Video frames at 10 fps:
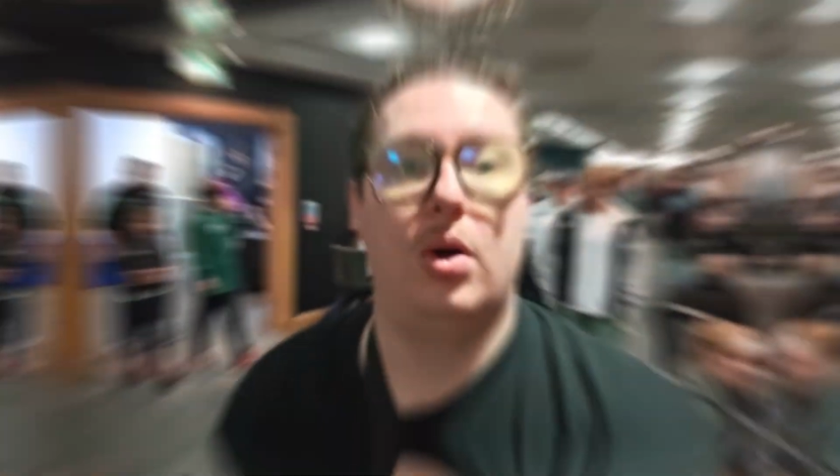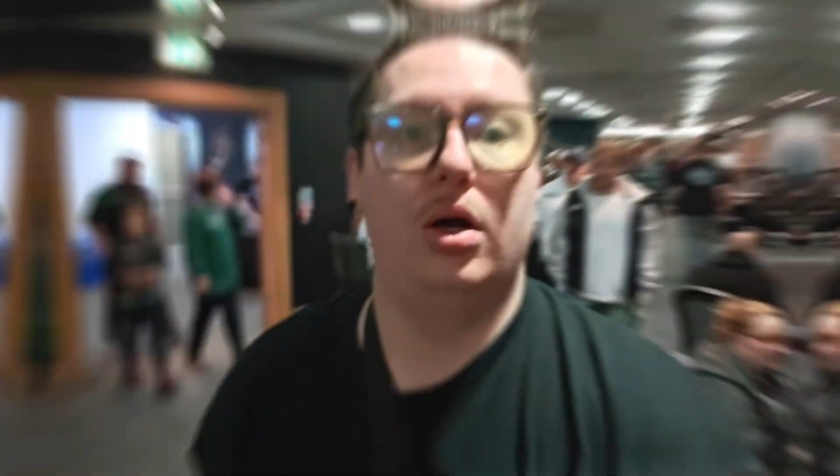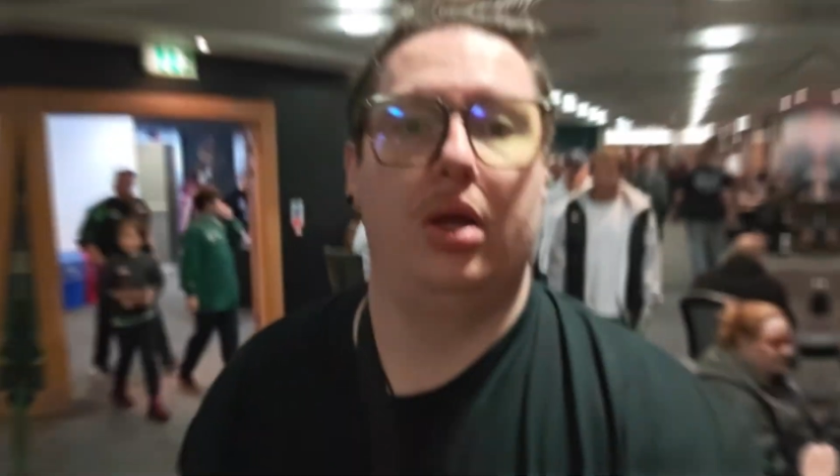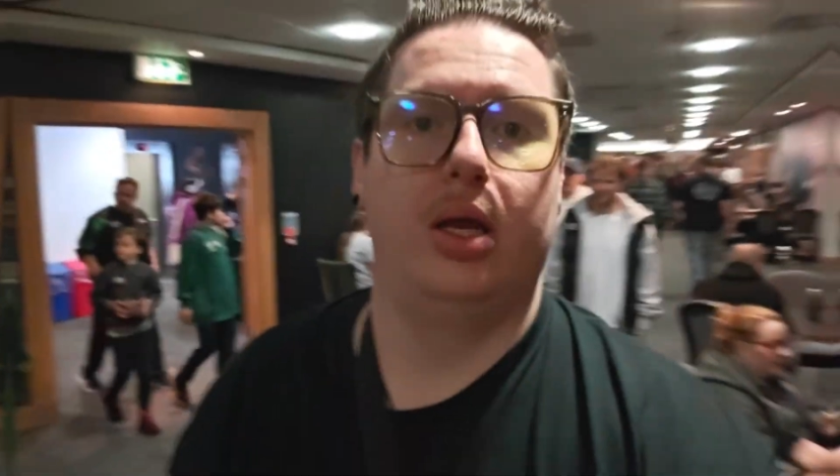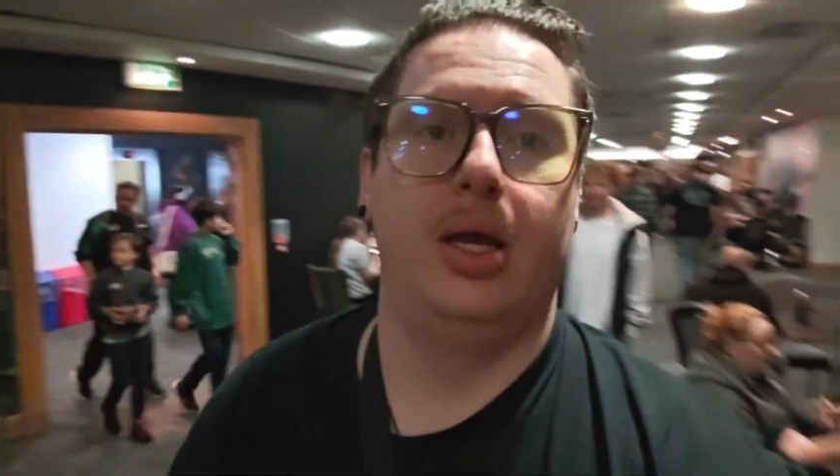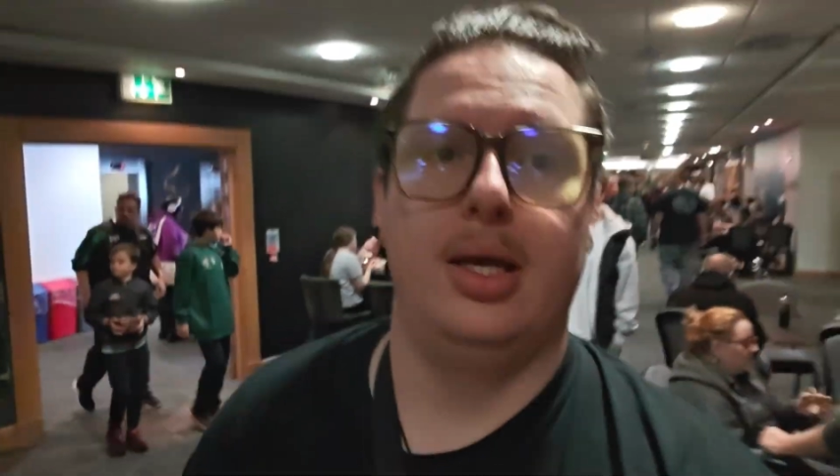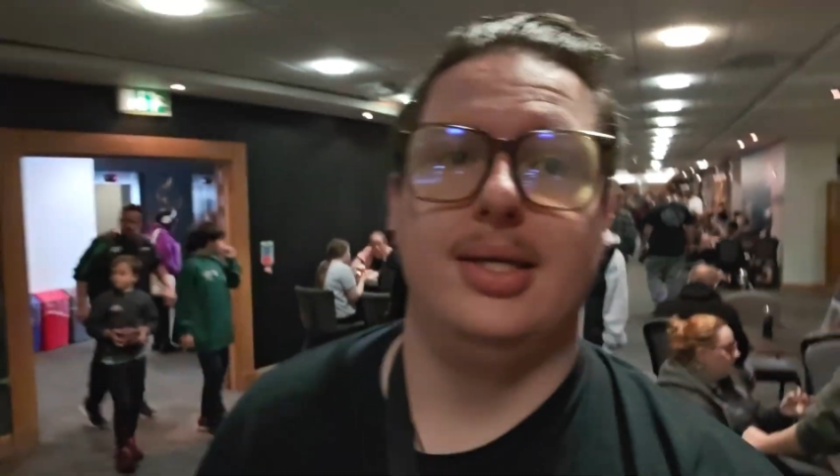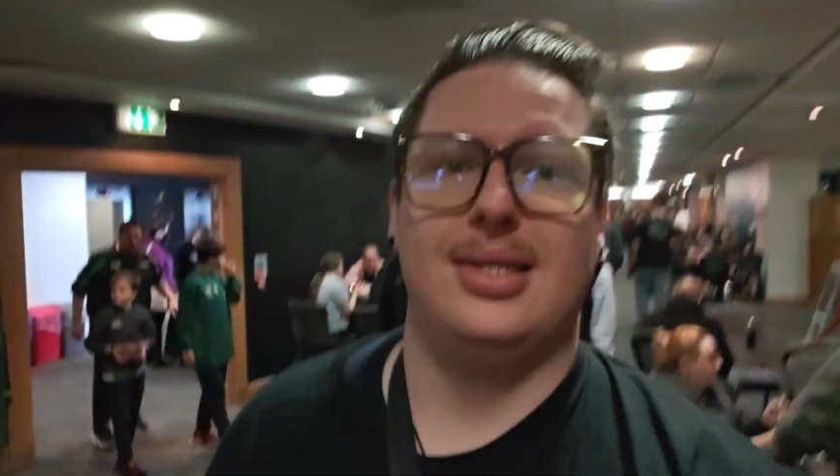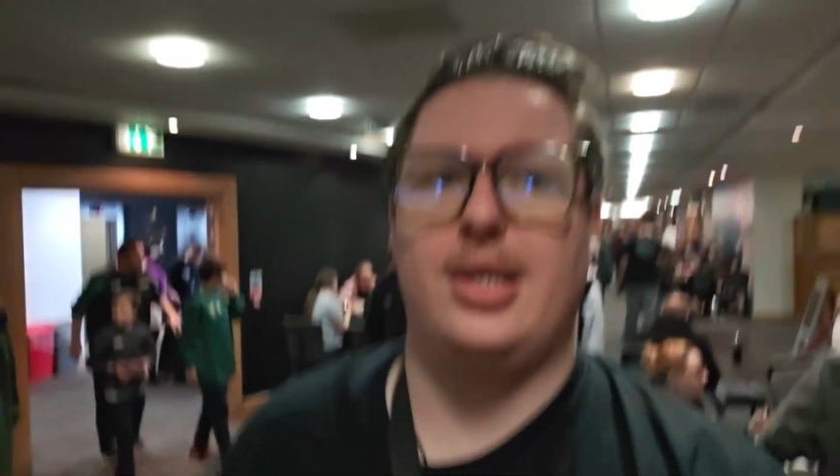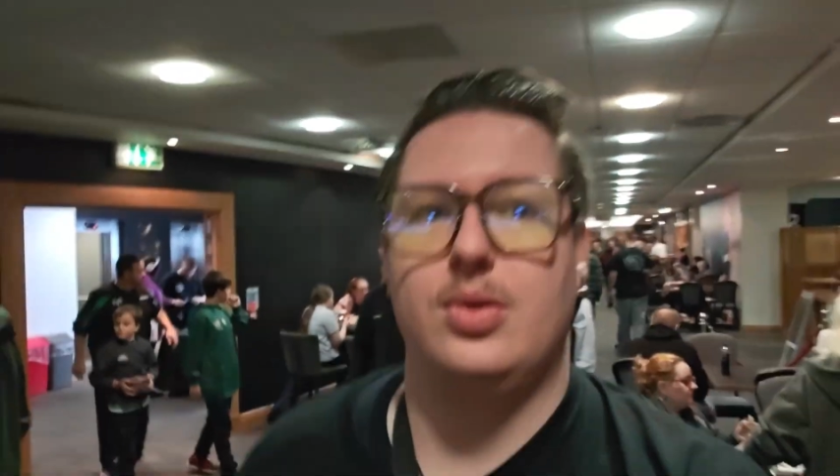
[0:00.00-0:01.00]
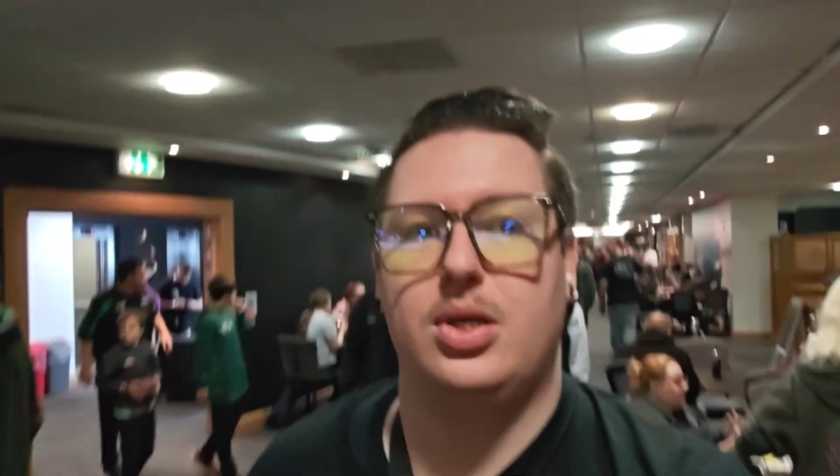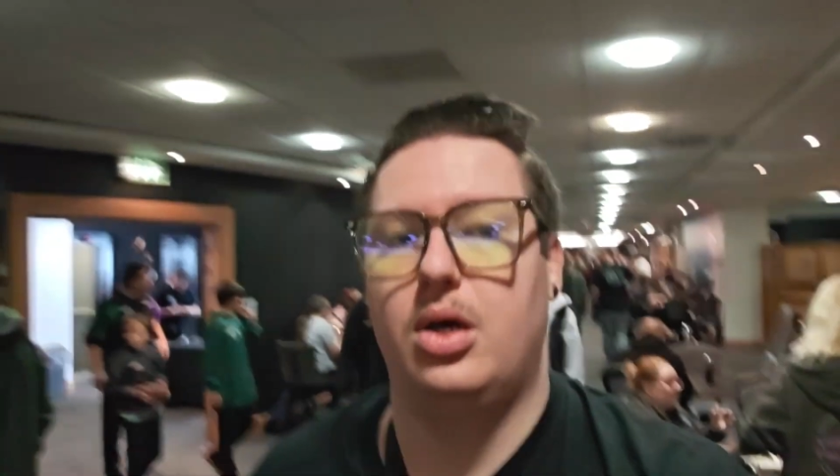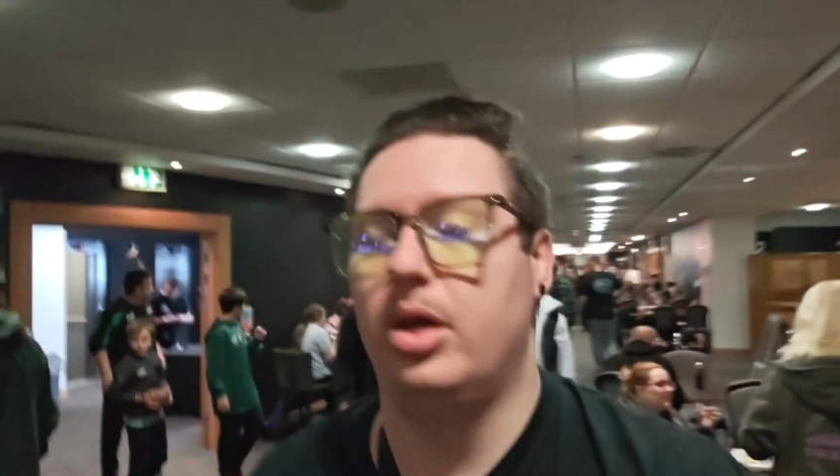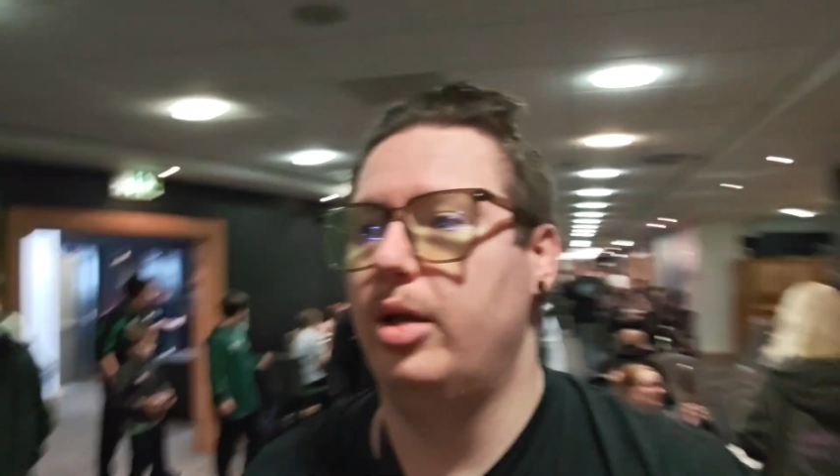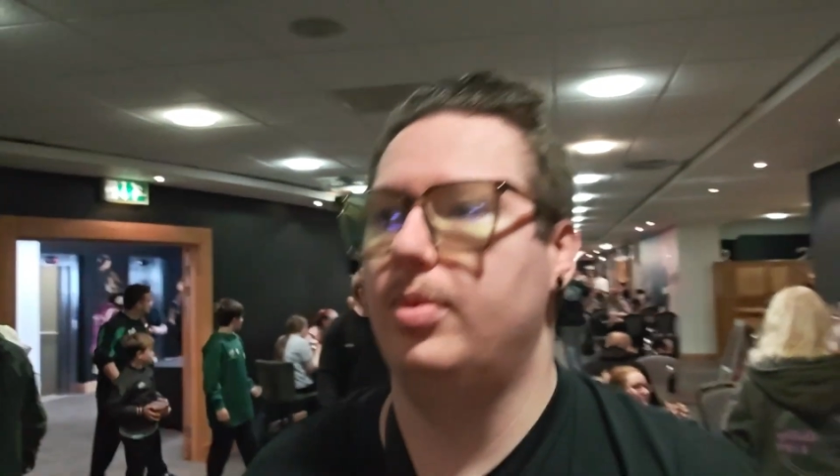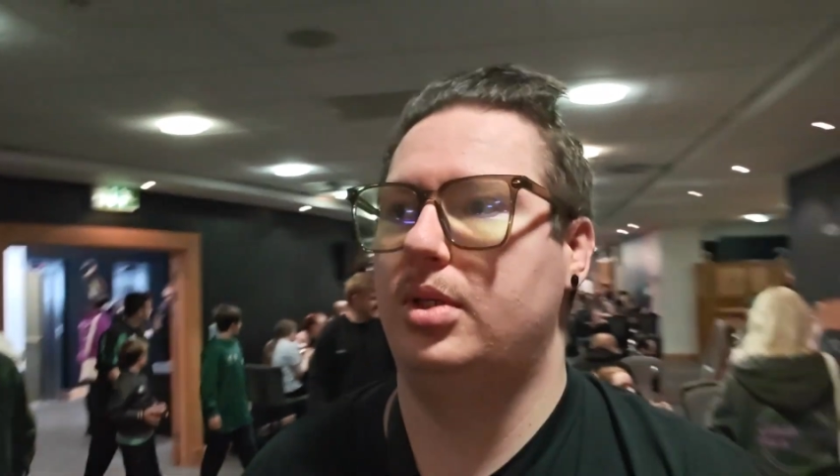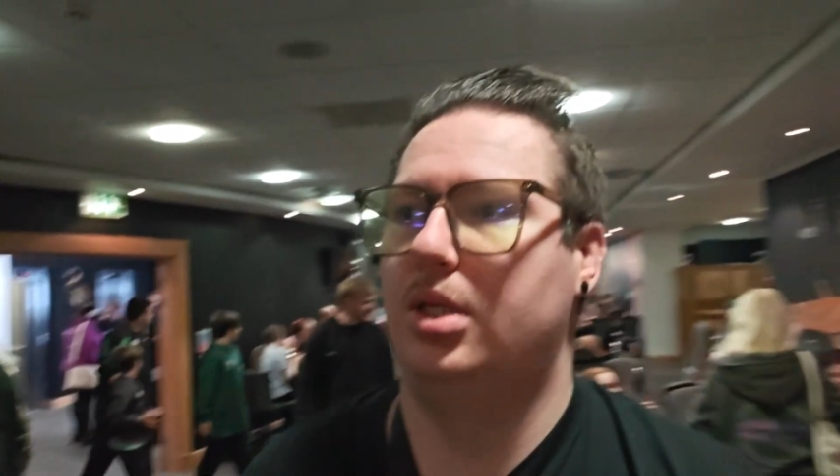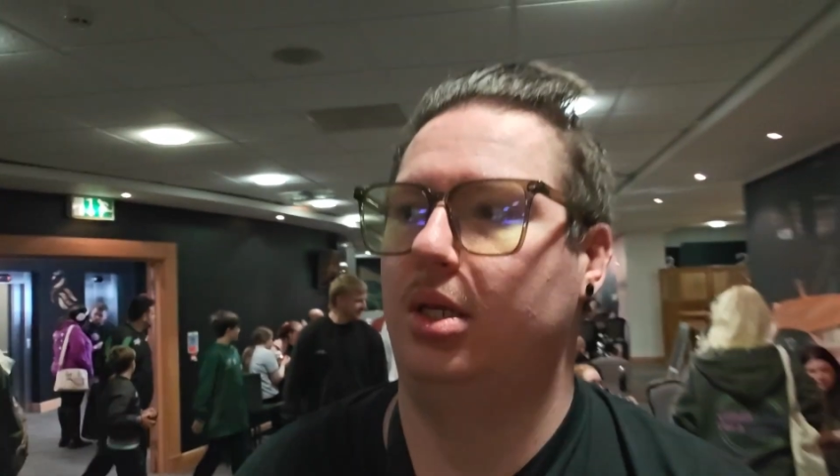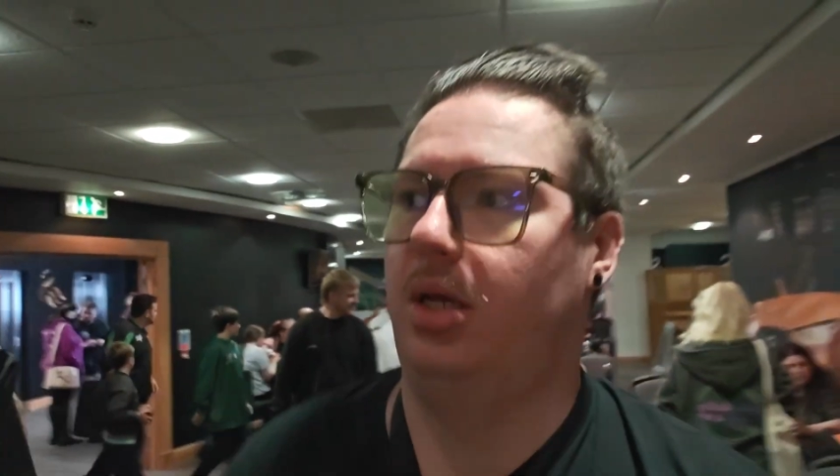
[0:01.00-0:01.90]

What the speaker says: Right, it is now time to